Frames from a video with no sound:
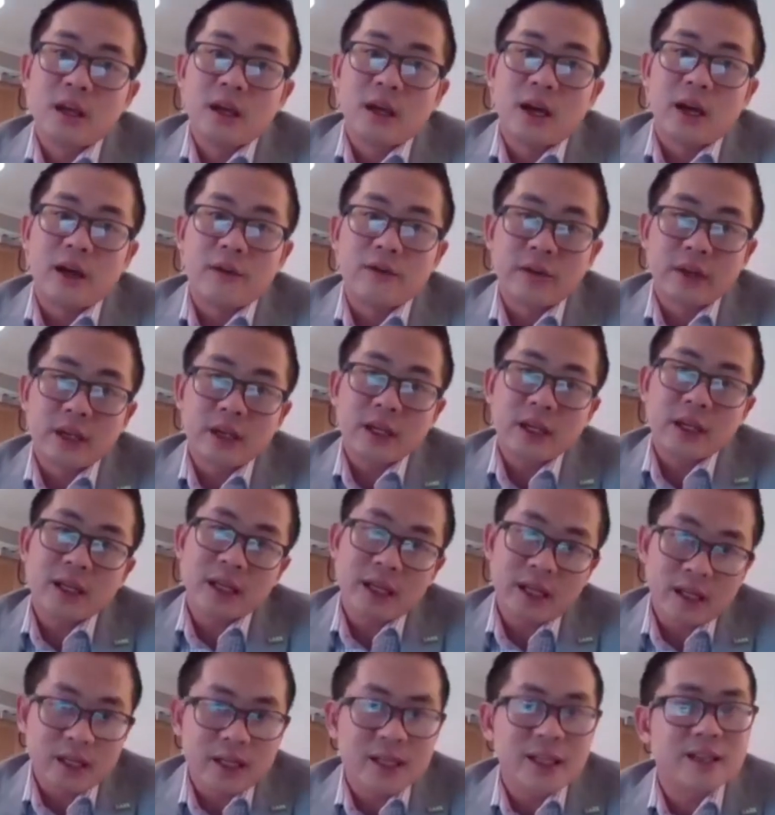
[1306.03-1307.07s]
I think
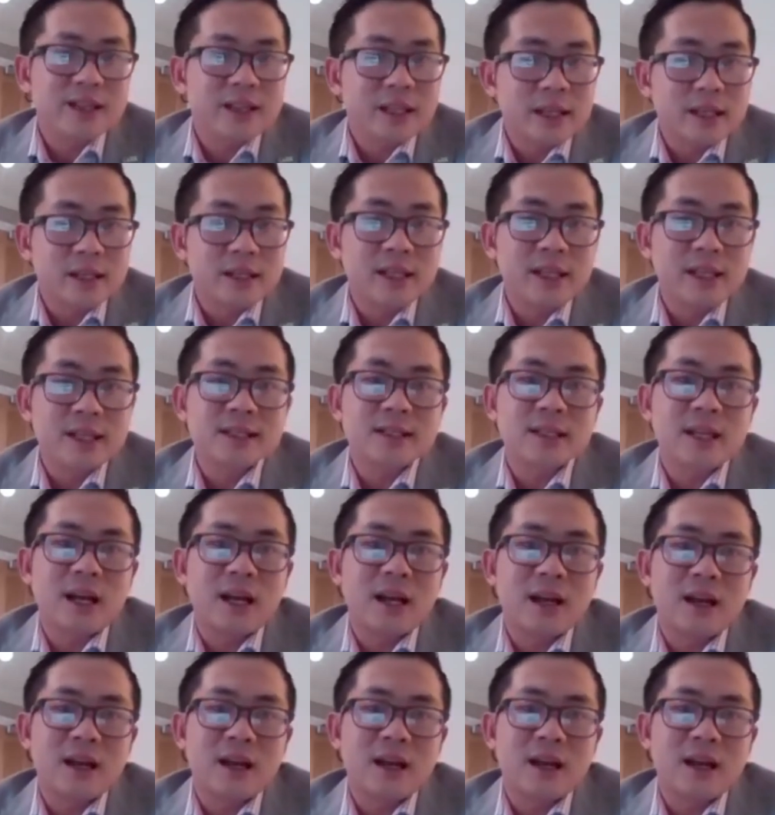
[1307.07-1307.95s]
it